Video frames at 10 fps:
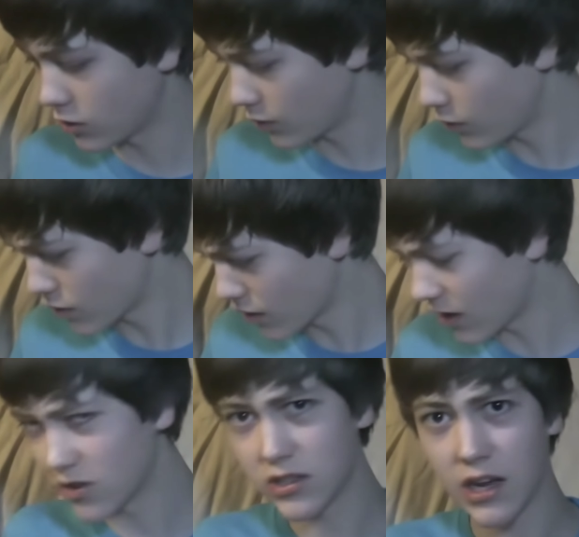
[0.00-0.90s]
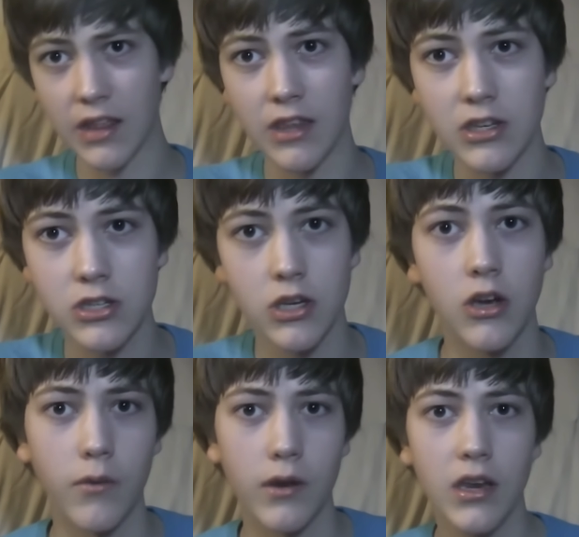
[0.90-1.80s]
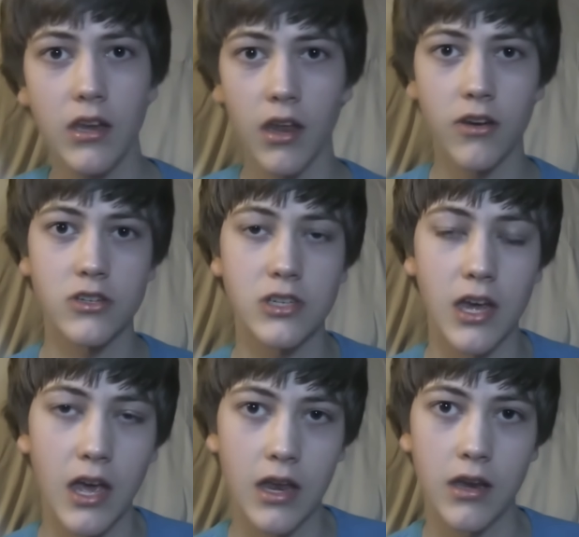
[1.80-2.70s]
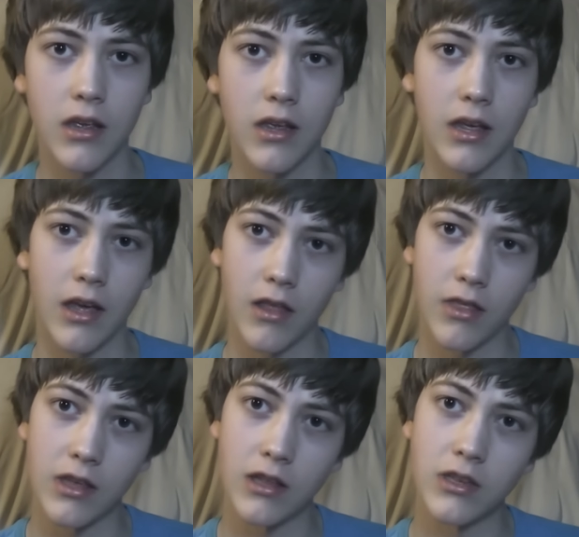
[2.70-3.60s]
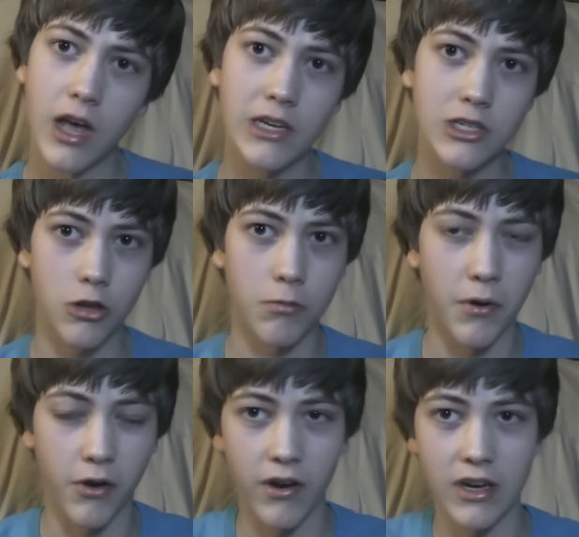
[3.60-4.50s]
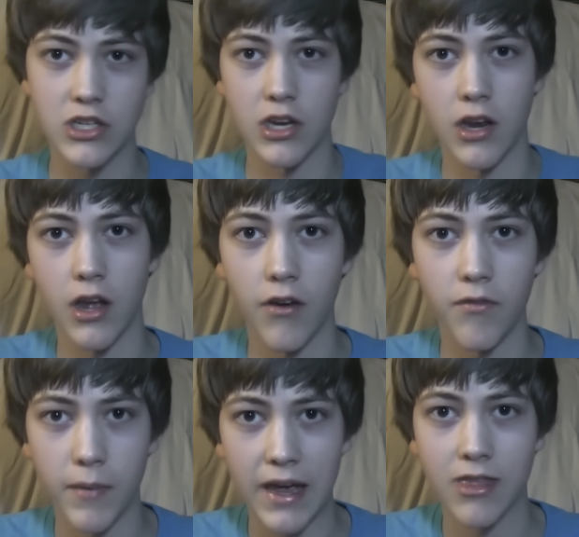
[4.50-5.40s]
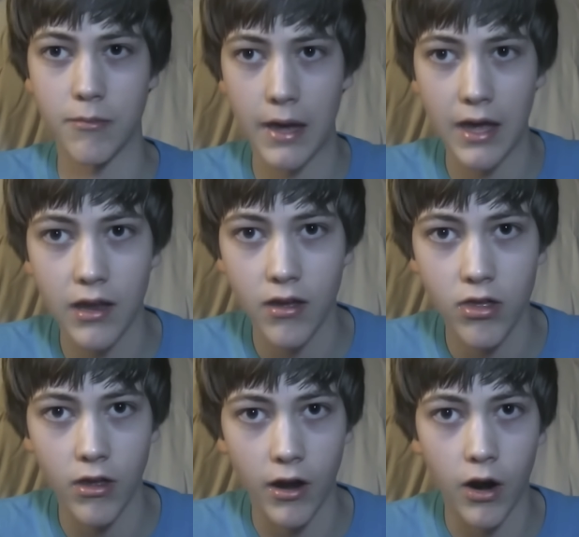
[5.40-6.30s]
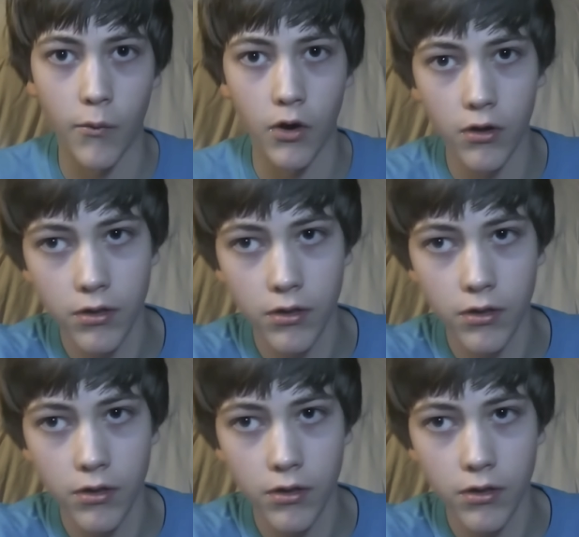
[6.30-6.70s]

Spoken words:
So in order to understand this, we need to understand the logical progression of mathematics in our